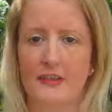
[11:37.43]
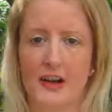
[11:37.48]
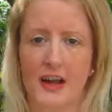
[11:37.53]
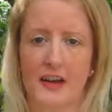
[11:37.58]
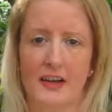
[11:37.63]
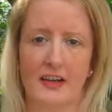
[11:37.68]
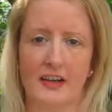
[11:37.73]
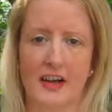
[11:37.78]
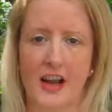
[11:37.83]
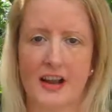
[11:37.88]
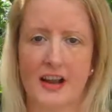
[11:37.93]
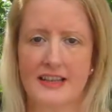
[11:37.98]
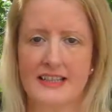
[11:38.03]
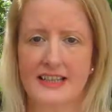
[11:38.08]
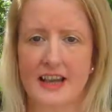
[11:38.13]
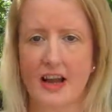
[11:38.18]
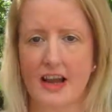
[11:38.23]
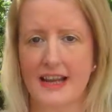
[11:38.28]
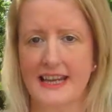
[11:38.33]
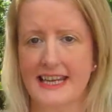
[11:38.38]
Right, guys,
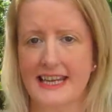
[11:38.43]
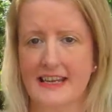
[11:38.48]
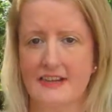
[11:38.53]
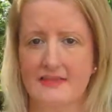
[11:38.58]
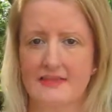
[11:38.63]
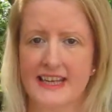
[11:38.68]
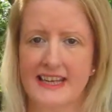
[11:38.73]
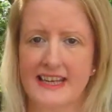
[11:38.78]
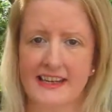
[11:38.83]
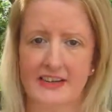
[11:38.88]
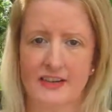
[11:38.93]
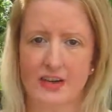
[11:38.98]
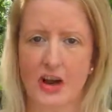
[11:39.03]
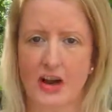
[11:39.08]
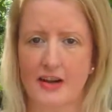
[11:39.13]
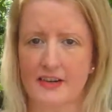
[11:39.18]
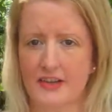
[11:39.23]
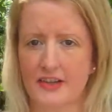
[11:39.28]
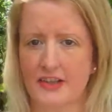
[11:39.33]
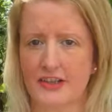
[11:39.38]
I have yicked
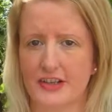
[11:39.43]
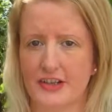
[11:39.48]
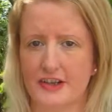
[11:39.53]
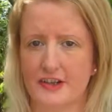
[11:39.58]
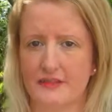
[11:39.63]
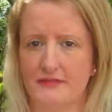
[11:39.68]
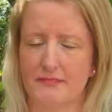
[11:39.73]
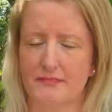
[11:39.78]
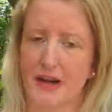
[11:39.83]
on to you